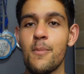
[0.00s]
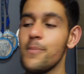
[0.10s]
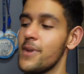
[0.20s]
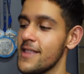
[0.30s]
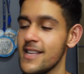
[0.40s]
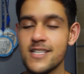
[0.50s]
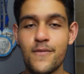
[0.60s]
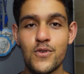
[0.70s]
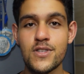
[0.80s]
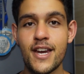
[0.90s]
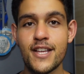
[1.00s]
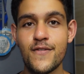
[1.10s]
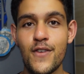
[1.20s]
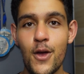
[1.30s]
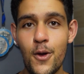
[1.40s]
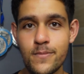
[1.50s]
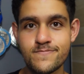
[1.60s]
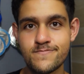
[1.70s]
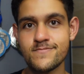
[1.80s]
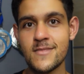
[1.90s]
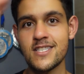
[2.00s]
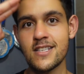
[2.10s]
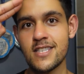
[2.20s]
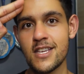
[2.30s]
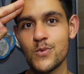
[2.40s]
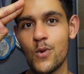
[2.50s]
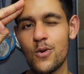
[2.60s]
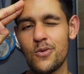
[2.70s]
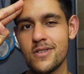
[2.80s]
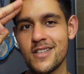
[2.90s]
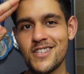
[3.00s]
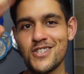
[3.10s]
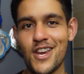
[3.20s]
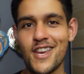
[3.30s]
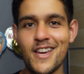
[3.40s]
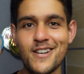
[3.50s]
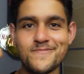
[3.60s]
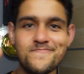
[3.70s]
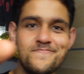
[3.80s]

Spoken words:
But that's it for today's video. Sensei Swole, checking out.